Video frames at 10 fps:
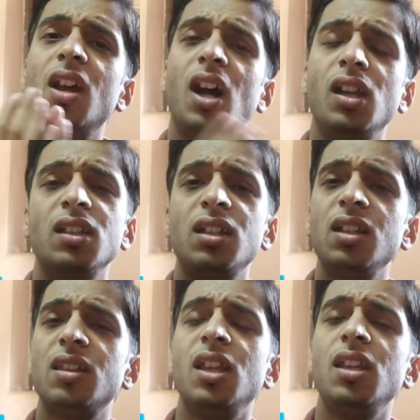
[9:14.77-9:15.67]
Another
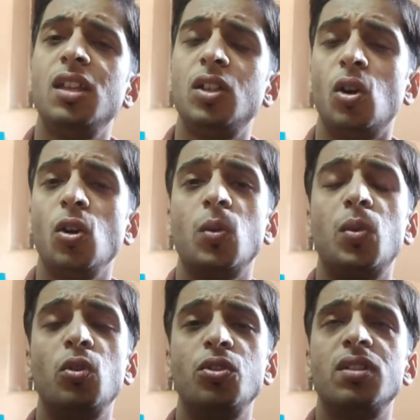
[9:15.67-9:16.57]
thing he talk
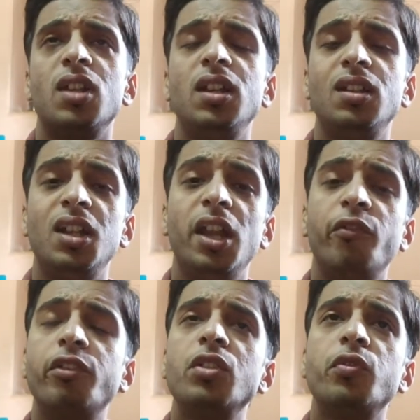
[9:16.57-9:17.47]
about is that
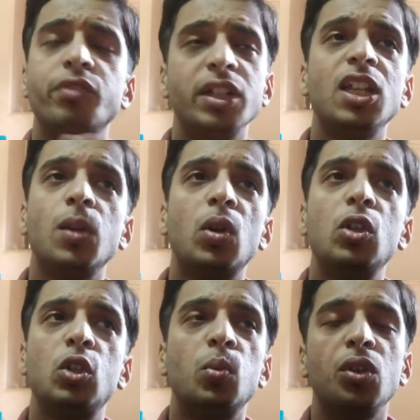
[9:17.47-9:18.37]
never worry
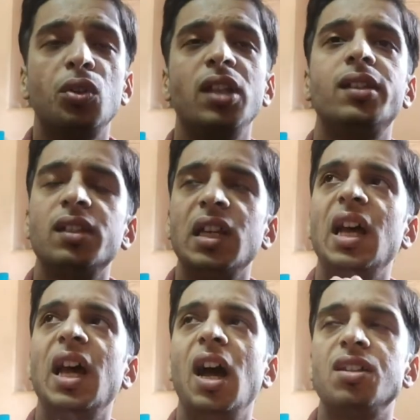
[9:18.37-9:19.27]
about tomorrow. Like,
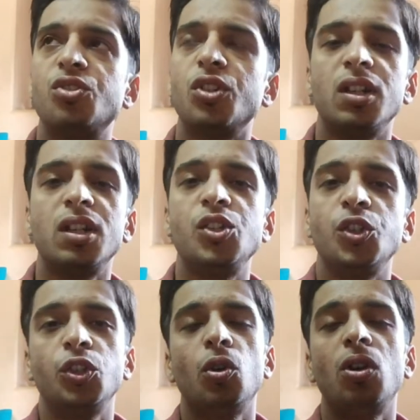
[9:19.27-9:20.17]
as a
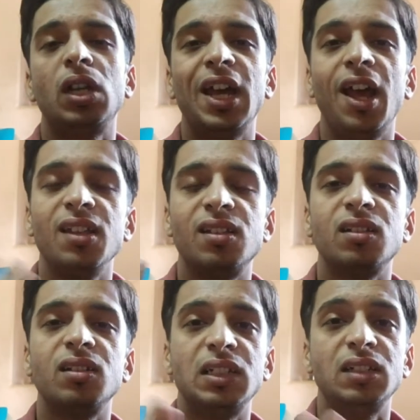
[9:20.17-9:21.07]
generation or as
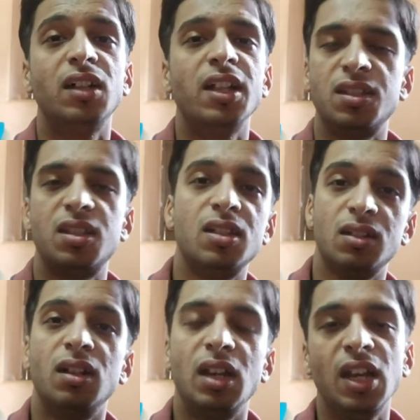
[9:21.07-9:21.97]
the
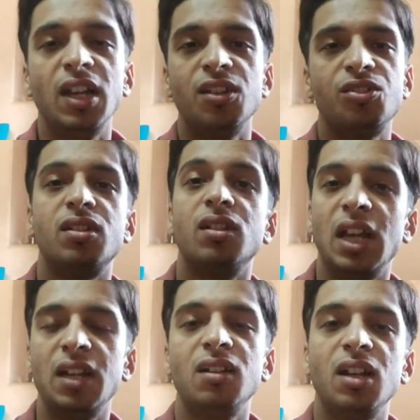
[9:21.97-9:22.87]
latest
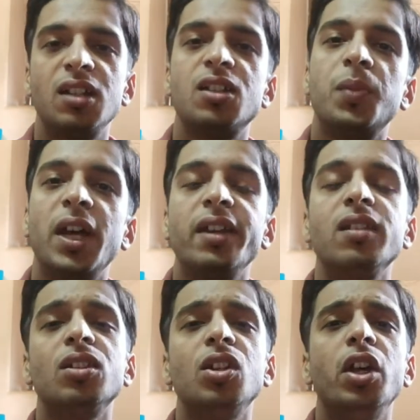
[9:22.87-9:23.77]

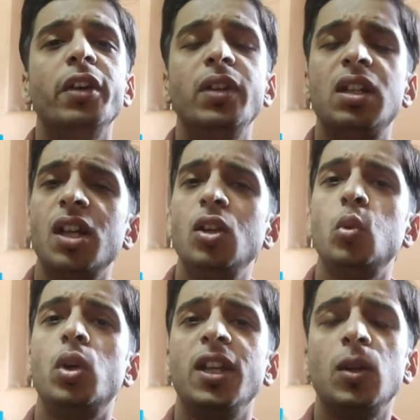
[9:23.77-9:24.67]
parents, we try to
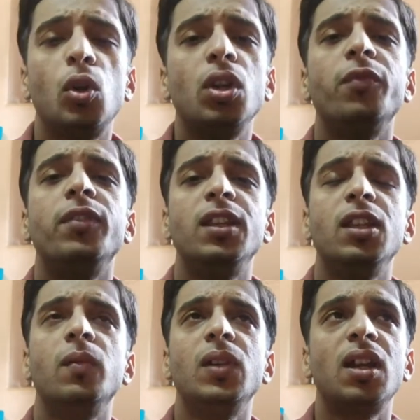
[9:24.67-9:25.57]
worry about
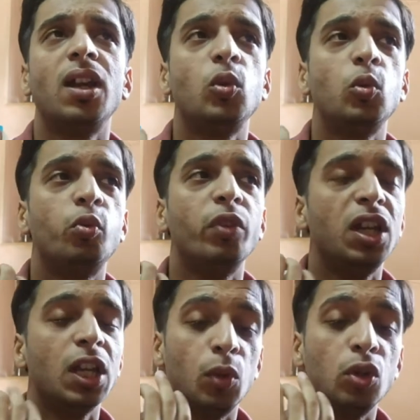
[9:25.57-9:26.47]
everything. We try to
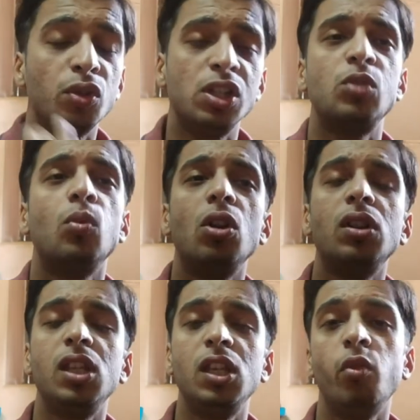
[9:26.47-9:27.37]
worry about very small
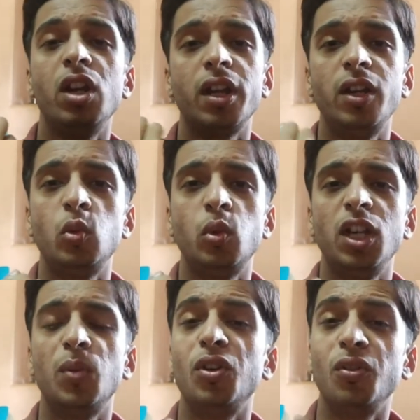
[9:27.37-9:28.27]
thing, we try to
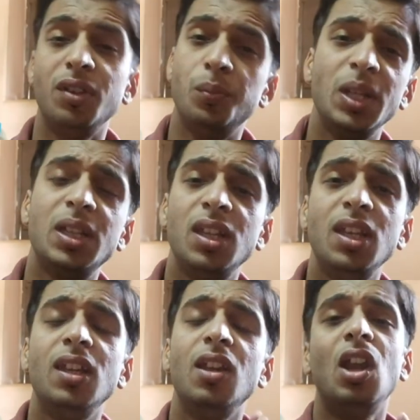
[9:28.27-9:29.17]
worry about very big
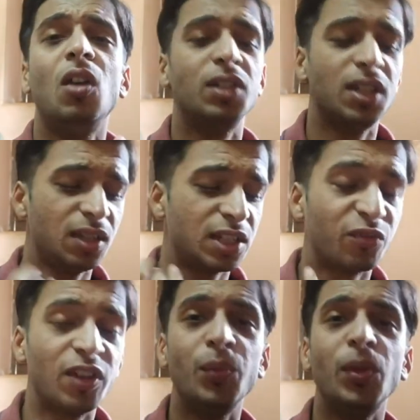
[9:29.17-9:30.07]
thing, whether it's a
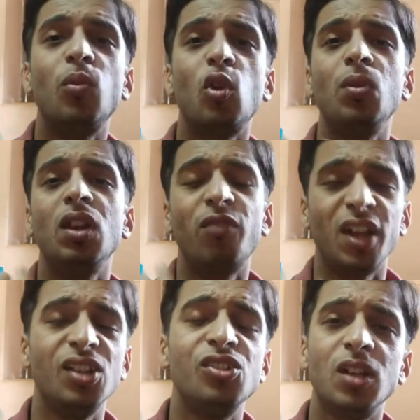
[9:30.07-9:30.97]
family problem,
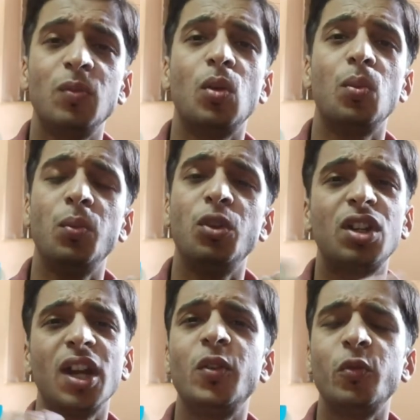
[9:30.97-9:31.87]
financial problem, we
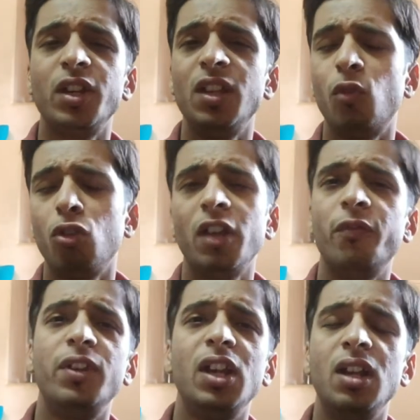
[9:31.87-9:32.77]
try to worry for
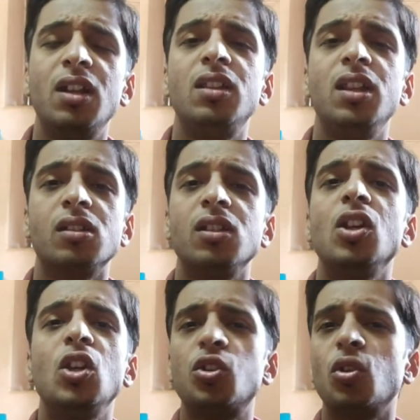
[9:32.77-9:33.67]
every little thing.
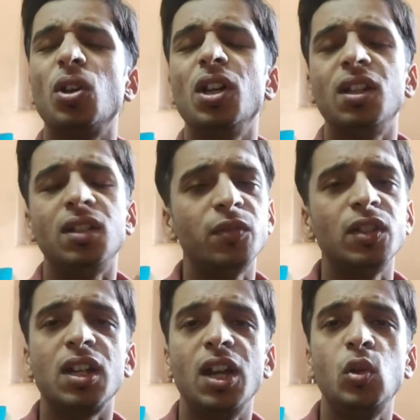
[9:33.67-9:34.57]
So never
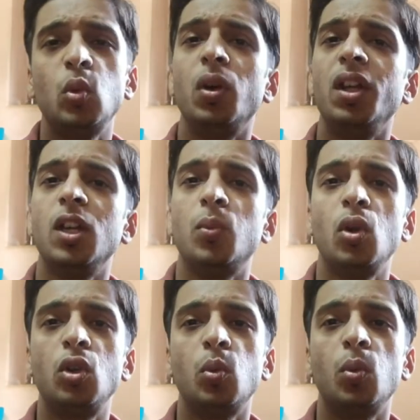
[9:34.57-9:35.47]
try to worry
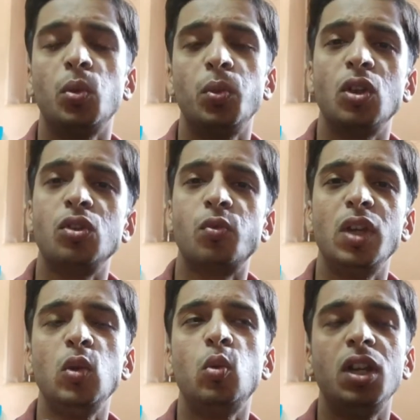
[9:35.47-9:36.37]
about tomorrow, because
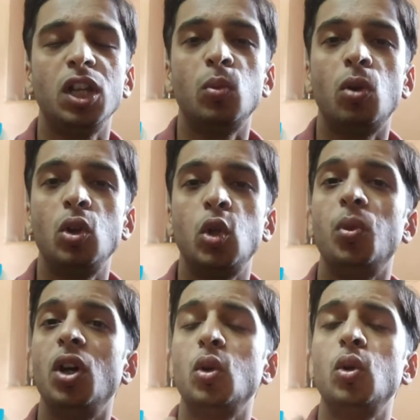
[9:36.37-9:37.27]
when you worry about
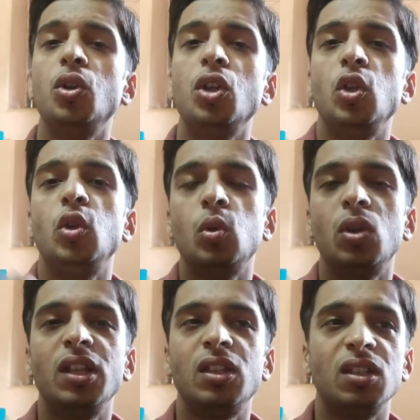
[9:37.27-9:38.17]
tomorrow, you,
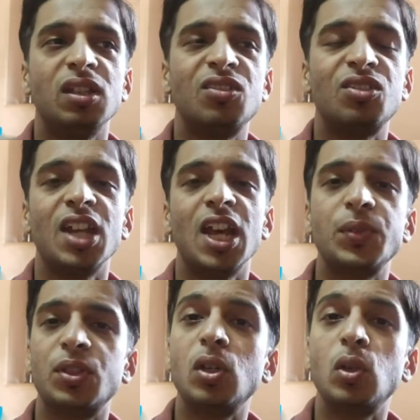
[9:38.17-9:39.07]
like, it
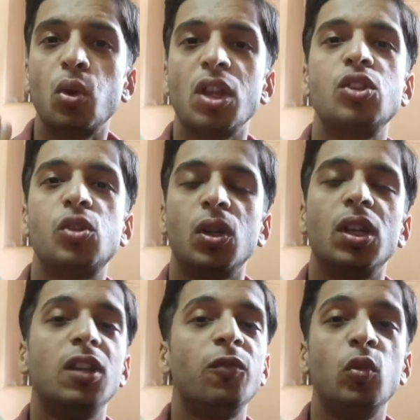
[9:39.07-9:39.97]
snaps the today's joy.
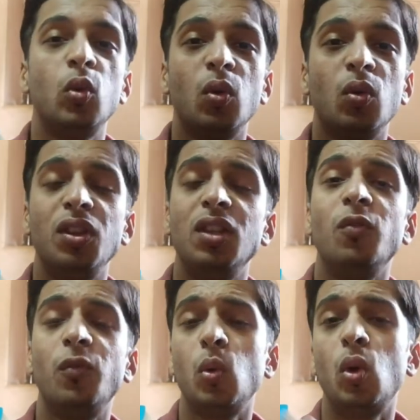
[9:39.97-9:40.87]
And if you
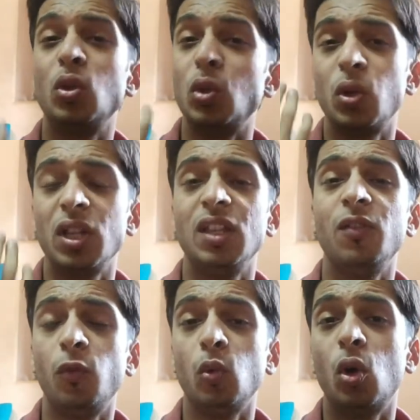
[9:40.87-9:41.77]
want
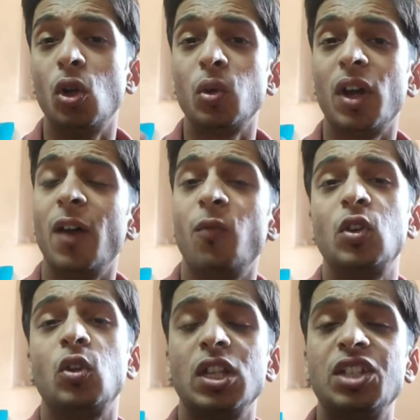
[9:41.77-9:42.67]
to have
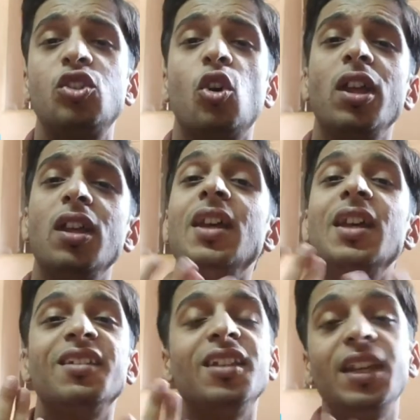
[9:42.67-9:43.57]
today's joy,
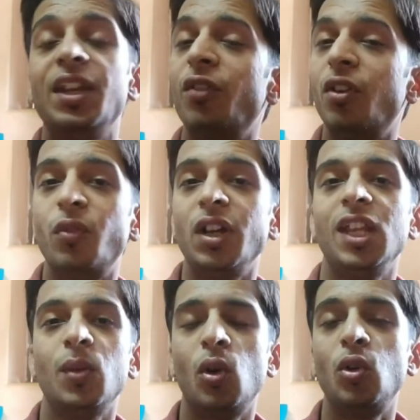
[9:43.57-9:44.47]
then never
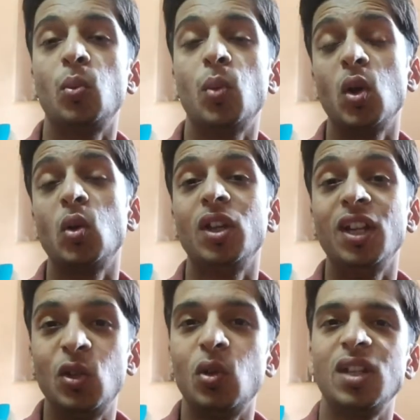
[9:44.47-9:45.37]
worry about tomorrow
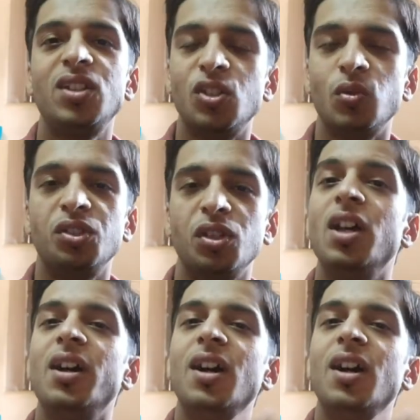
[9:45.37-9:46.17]
in today's situation.